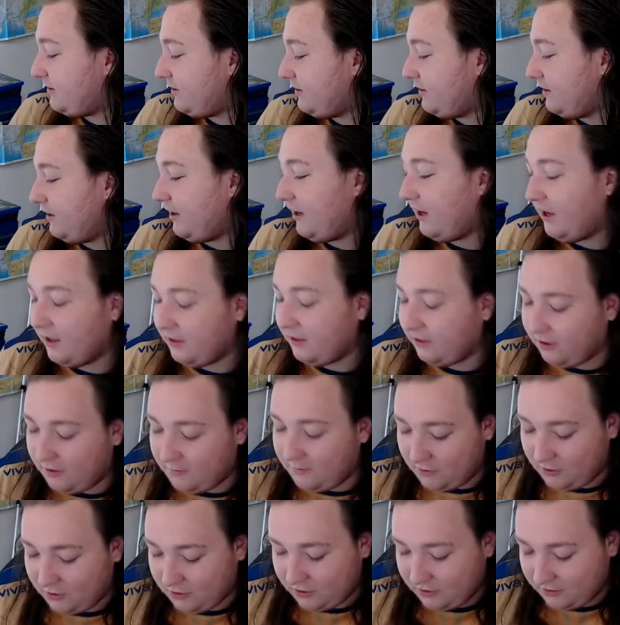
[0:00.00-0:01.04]
a lot
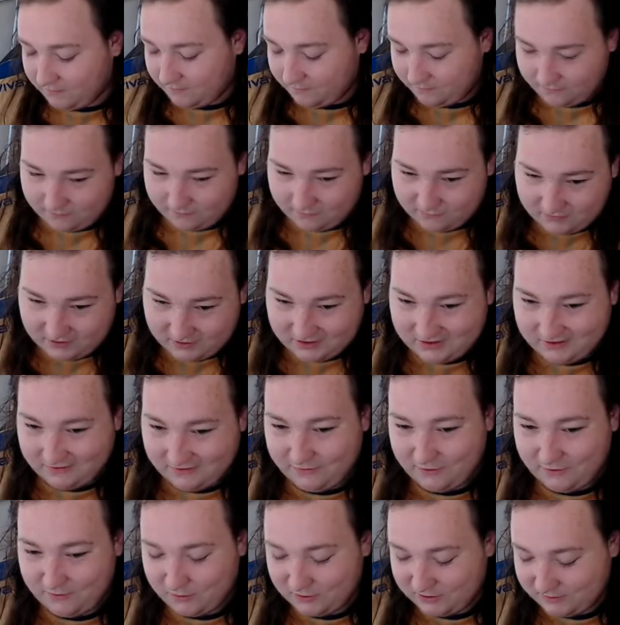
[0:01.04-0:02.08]
more, just a few
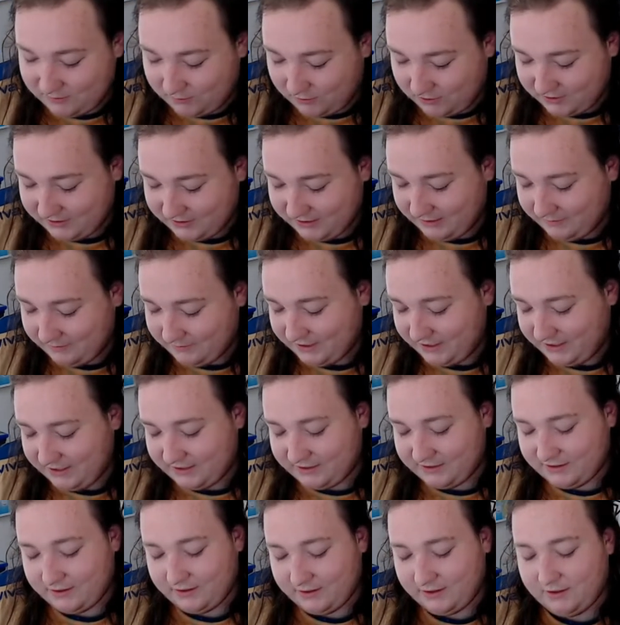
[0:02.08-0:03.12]
more sports games,
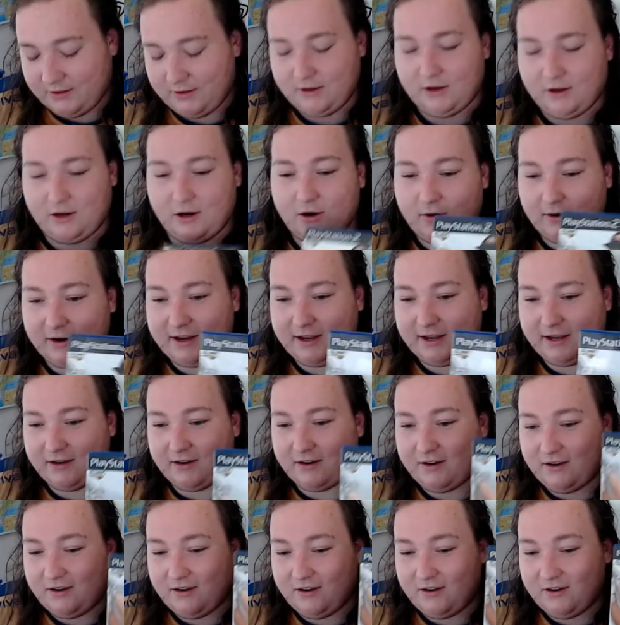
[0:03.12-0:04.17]
is Cricket
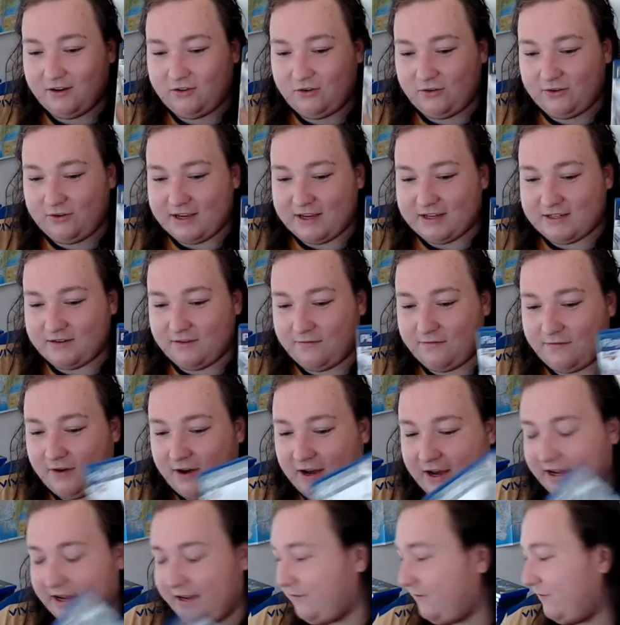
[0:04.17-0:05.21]
2005,